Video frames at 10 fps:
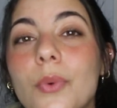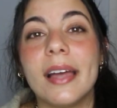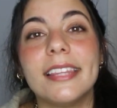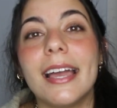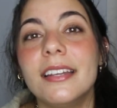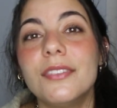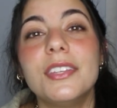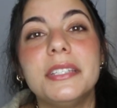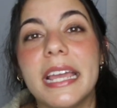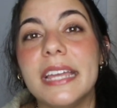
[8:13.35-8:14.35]
At the end of the
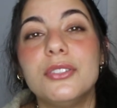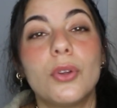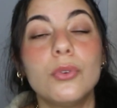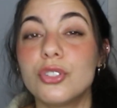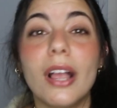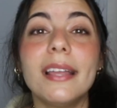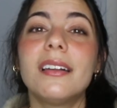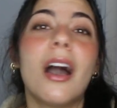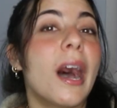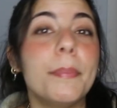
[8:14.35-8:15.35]
day, don't try and
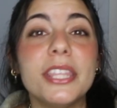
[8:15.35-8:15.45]
copy